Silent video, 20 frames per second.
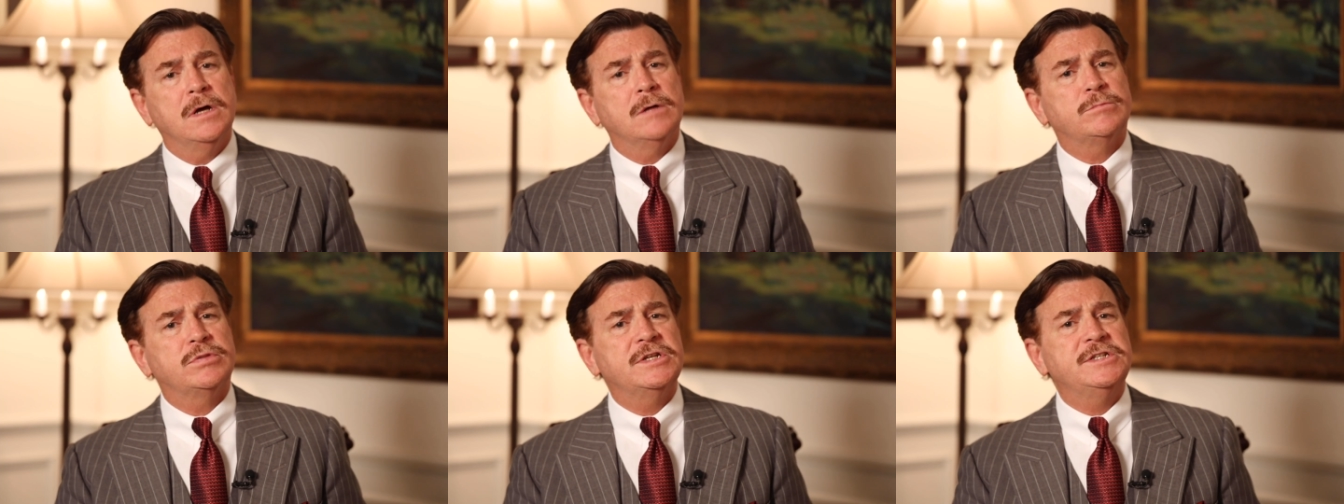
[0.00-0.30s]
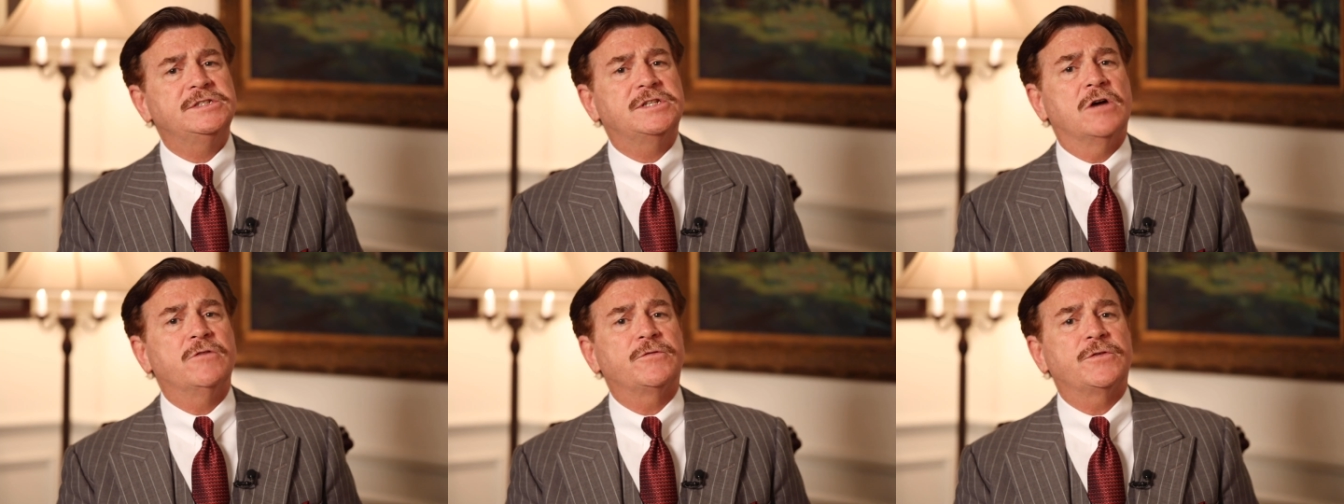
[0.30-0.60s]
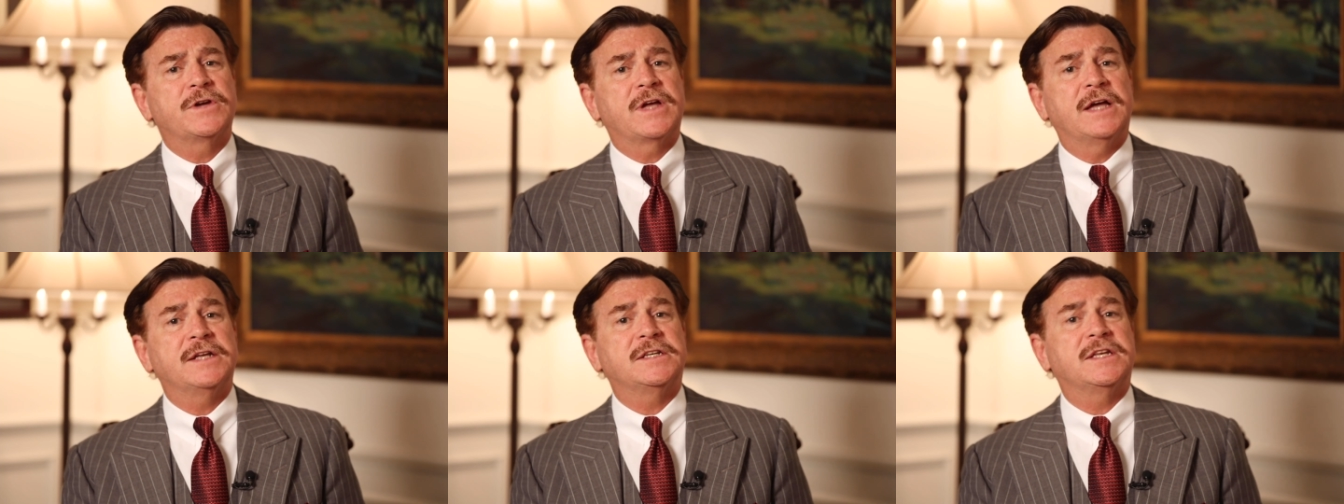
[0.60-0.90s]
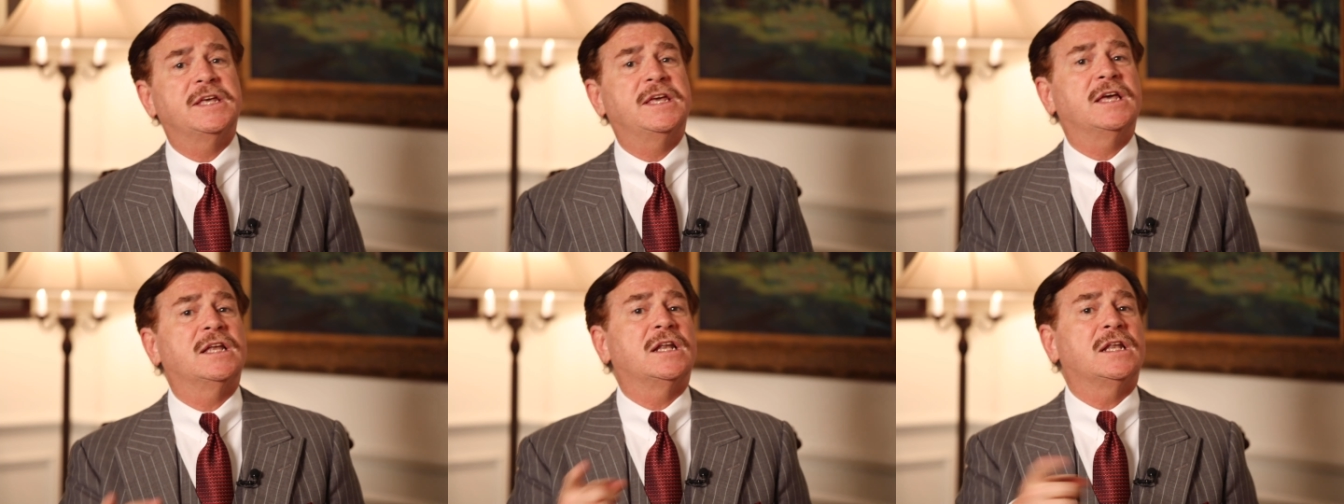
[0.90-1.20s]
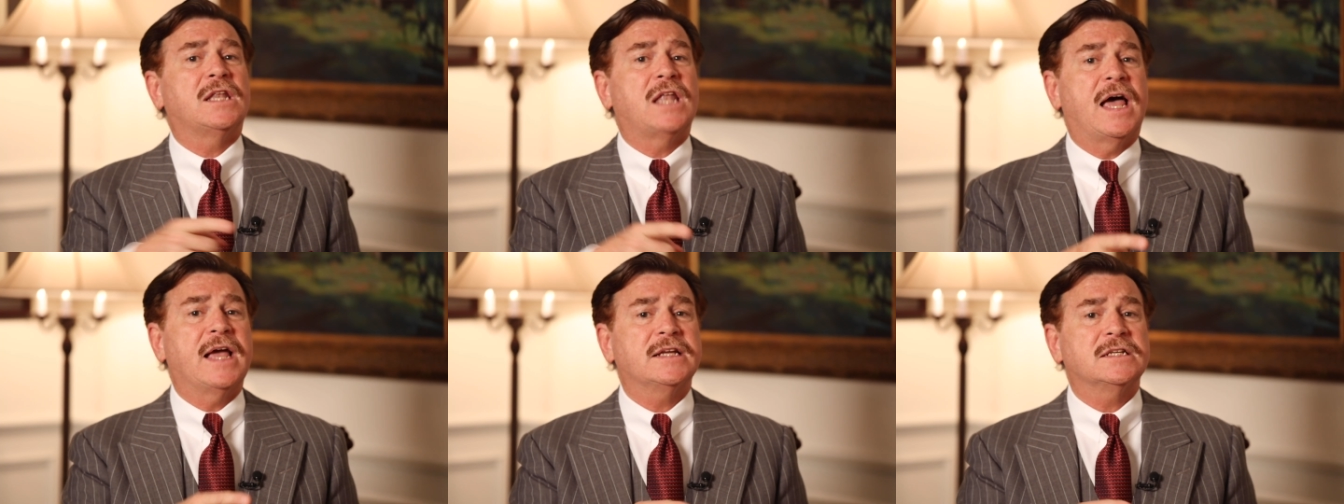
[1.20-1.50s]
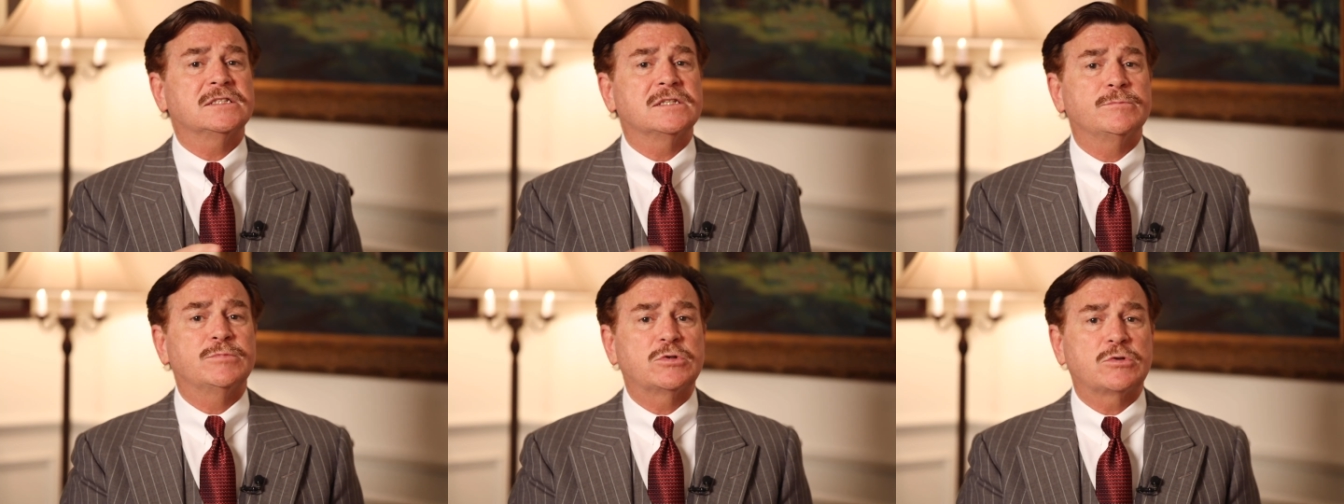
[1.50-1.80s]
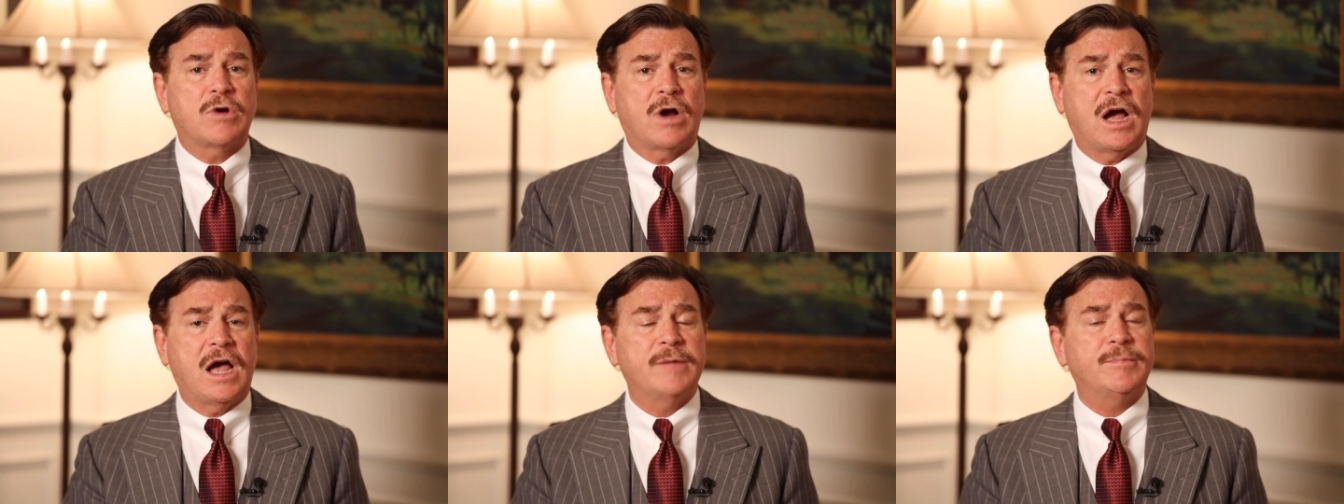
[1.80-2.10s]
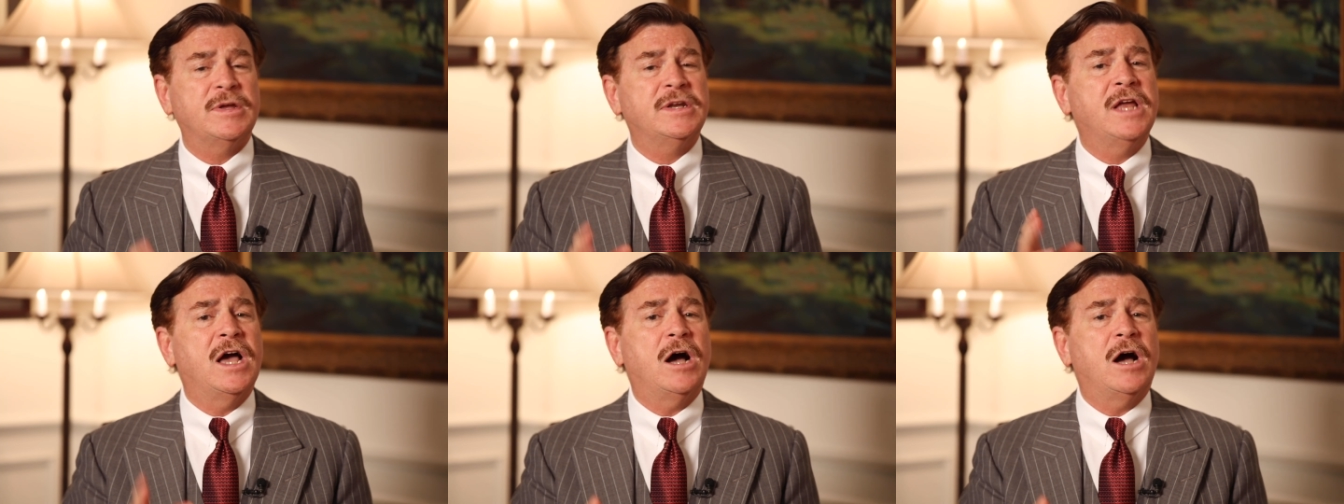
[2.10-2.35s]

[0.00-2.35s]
Please don't forget to hit like, subscribe, and